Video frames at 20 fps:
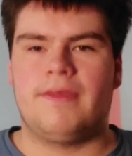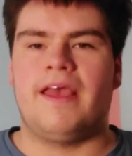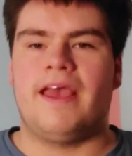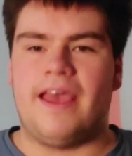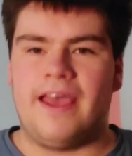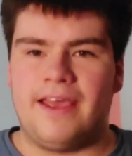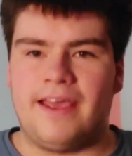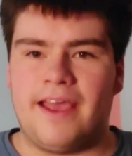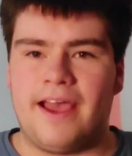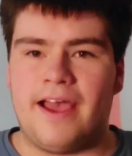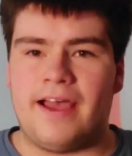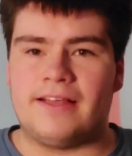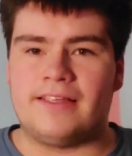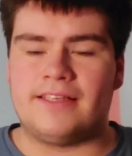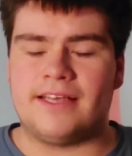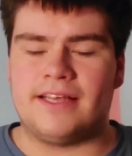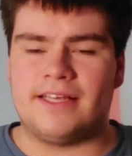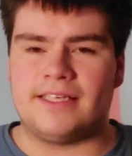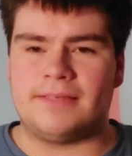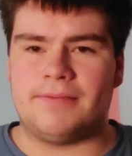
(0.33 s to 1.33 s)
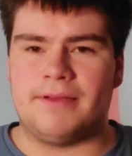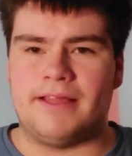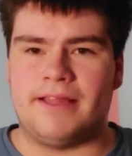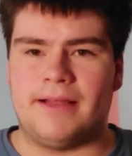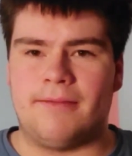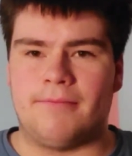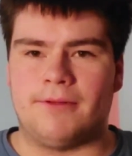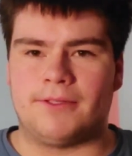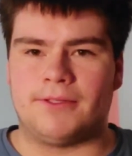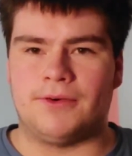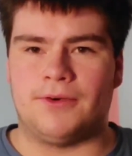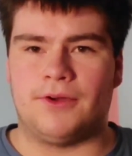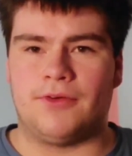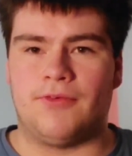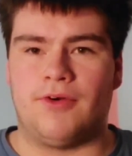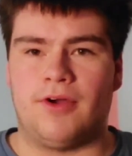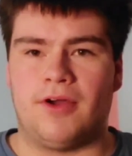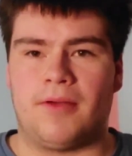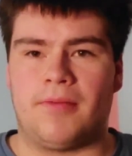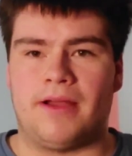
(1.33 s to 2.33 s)
Hey guys, it is me, the Emerald Sword,
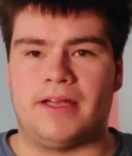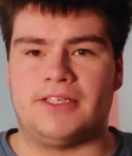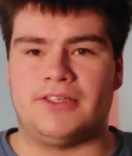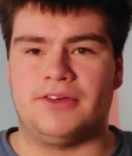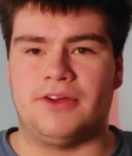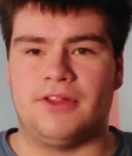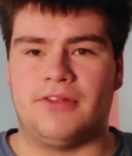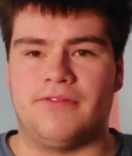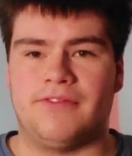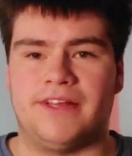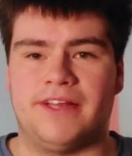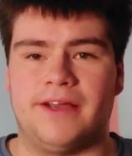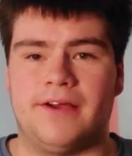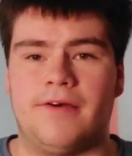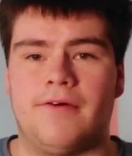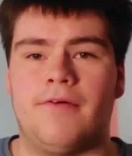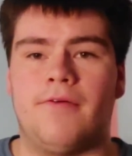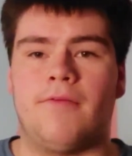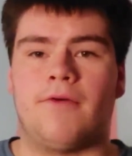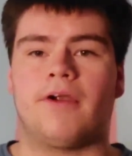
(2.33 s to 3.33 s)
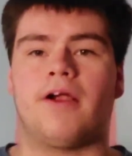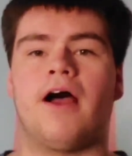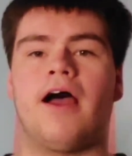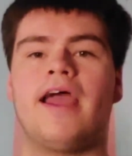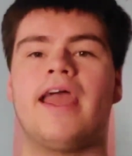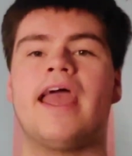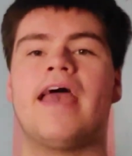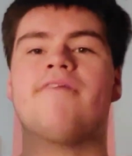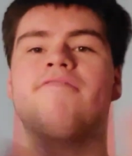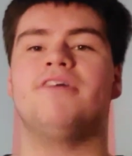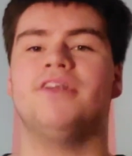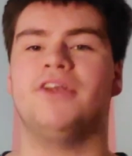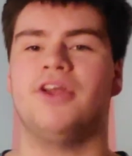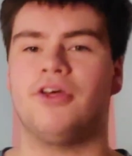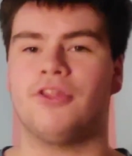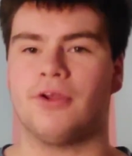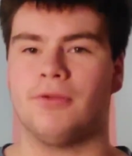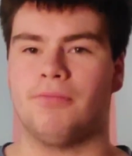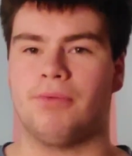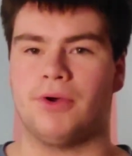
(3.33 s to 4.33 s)
and welcome back to another video where I have
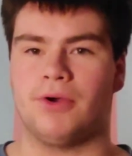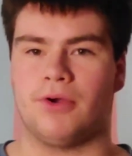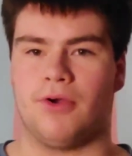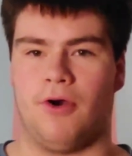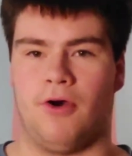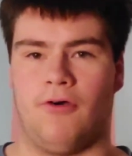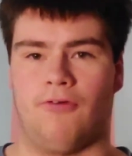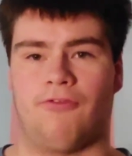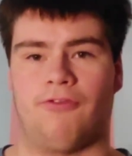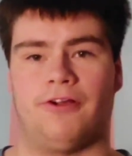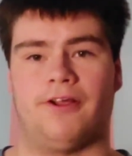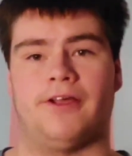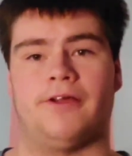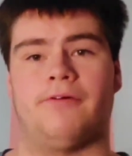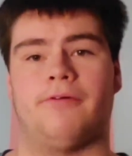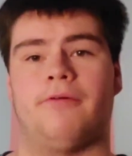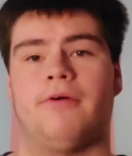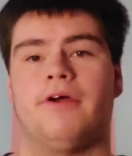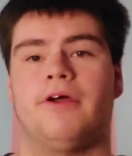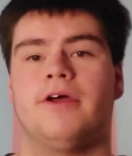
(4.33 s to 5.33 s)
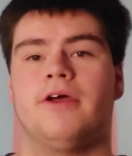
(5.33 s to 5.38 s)
another book haul for you.